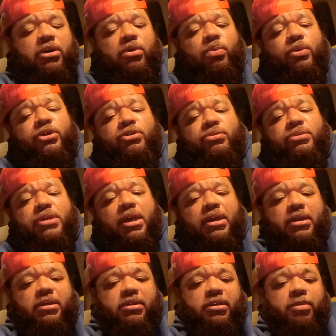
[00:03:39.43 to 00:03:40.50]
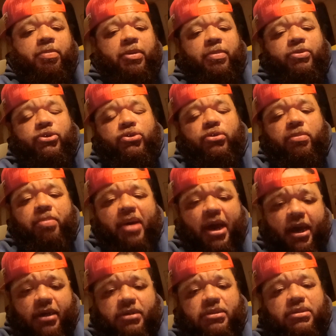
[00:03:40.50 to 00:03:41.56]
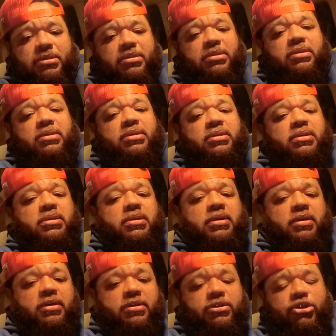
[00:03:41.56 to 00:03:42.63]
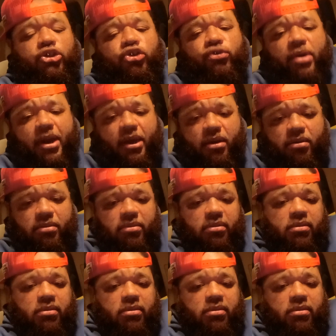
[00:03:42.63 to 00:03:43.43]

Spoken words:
when you take the people to the box, to trial,